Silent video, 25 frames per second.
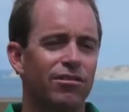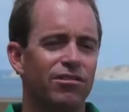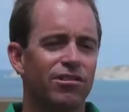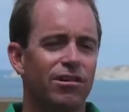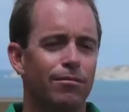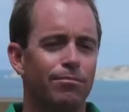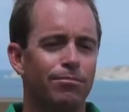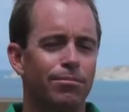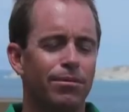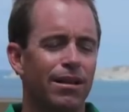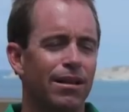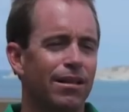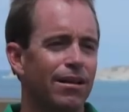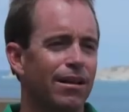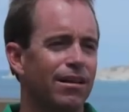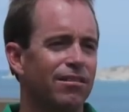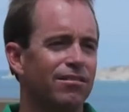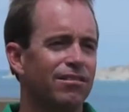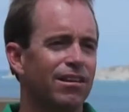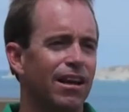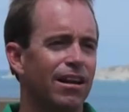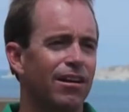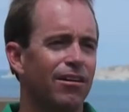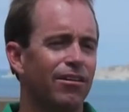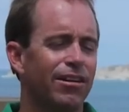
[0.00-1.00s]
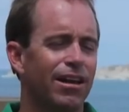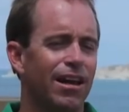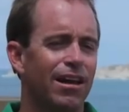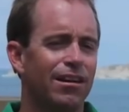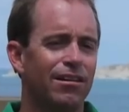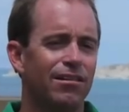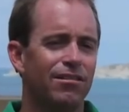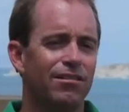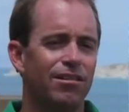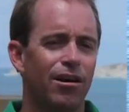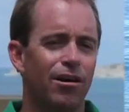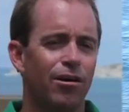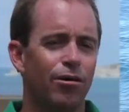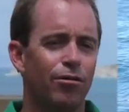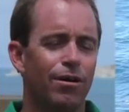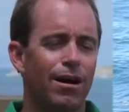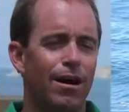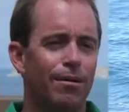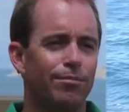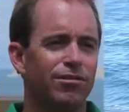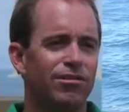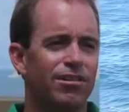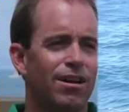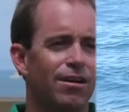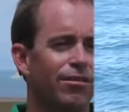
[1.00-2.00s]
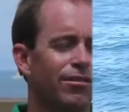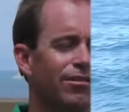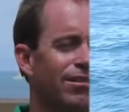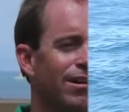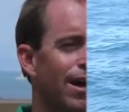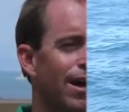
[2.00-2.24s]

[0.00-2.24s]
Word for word: was completely entangled head to toe, wrapped several